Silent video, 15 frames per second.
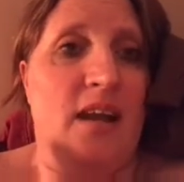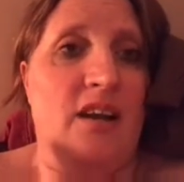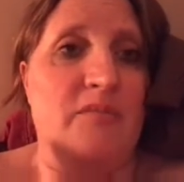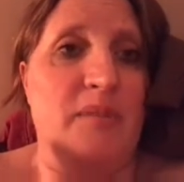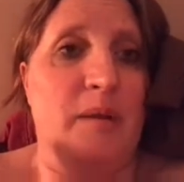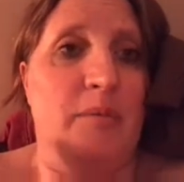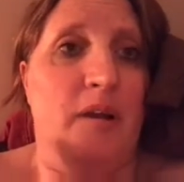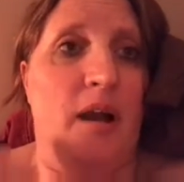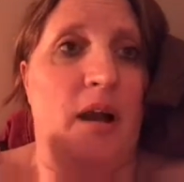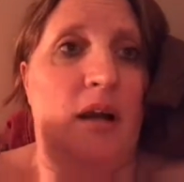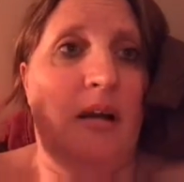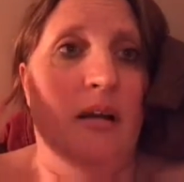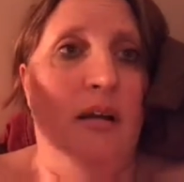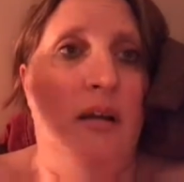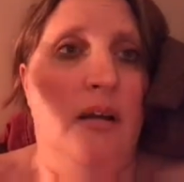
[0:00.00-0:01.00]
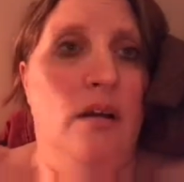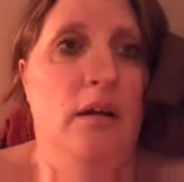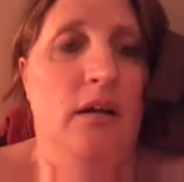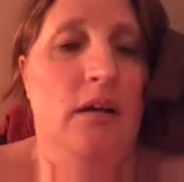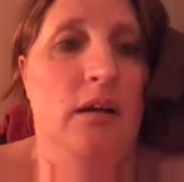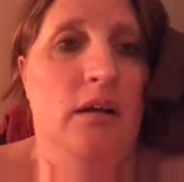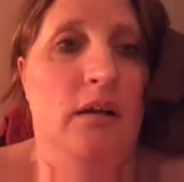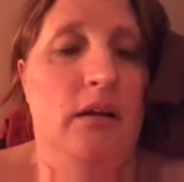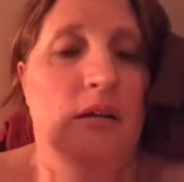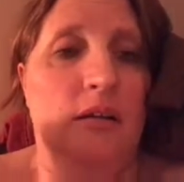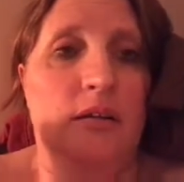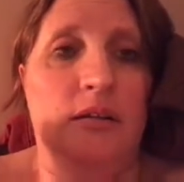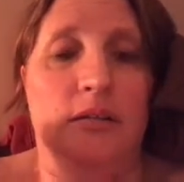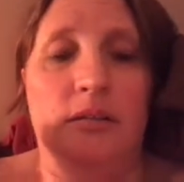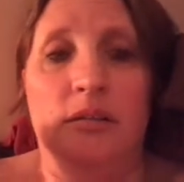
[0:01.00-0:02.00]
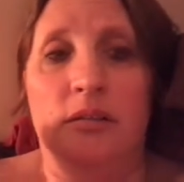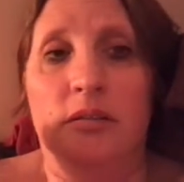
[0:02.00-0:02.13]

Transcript: off my bra. Oh.